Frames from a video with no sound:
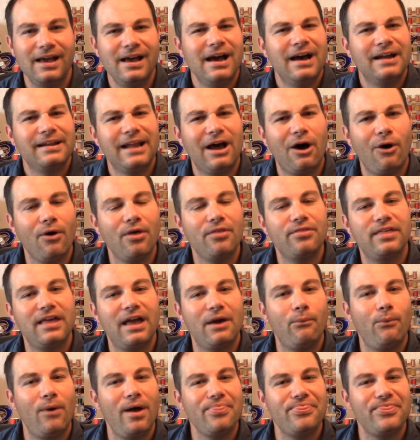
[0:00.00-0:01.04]
Now, the
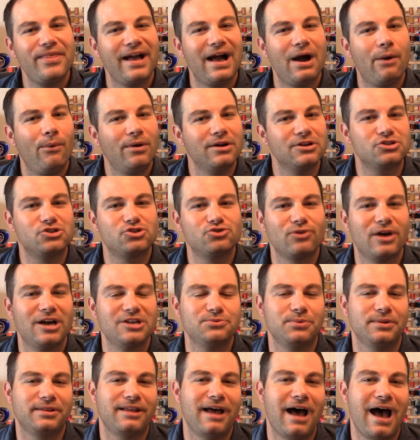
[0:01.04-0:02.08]
one thing I want to stress
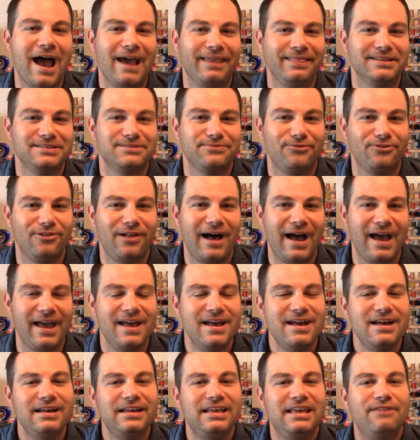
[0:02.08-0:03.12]
with tying this fly,
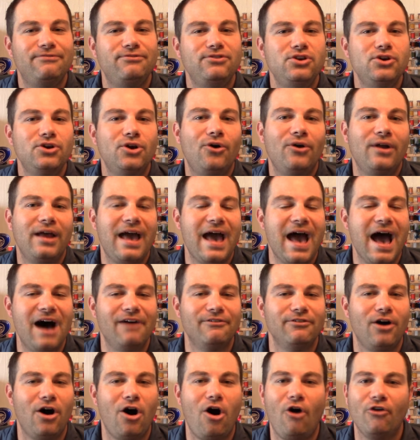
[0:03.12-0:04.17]
if you don't have
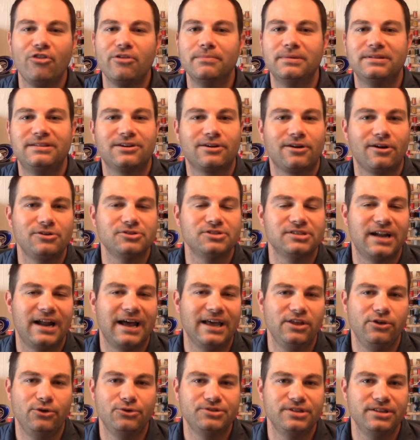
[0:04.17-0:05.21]
all the materials that I
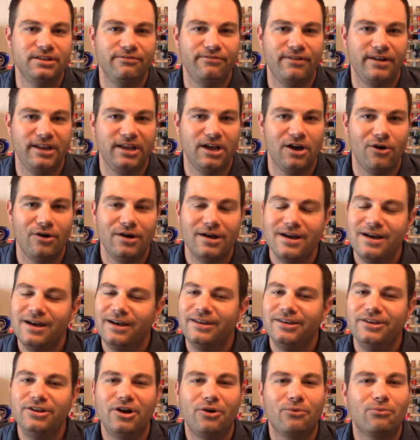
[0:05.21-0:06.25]
used in the video,
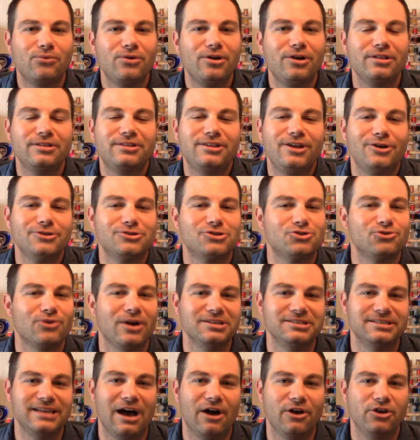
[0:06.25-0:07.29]
you know, real, don't
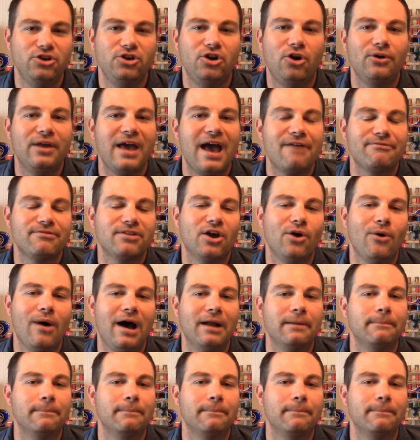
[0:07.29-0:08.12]
stress out. You don't have to go out